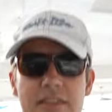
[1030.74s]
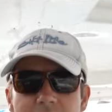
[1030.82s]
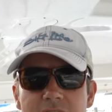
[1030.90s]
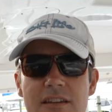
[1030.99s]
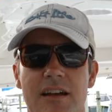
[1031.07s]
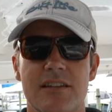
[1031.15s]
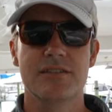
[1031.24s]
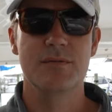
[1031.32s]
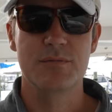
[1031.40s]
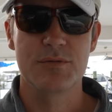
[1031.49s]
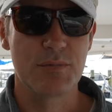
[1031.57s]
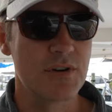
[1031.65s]
think the
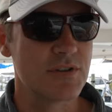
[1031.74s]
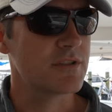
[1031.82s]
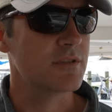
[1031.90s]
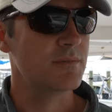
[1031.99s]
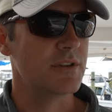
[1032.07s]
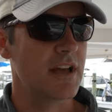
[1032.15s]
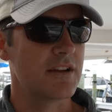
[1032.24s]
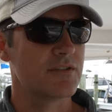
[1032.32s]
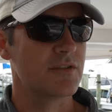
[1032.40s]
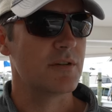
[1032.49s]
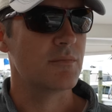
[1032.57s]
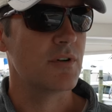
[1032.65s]
customs person will be
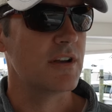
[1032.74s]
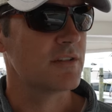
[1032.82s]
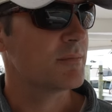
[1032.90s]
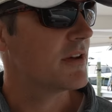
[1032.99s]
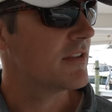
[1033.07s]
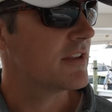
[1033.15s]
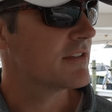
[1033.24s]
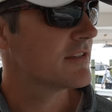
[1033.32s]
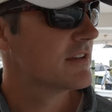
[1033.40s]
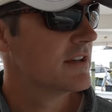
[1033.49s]
extra impressed by this.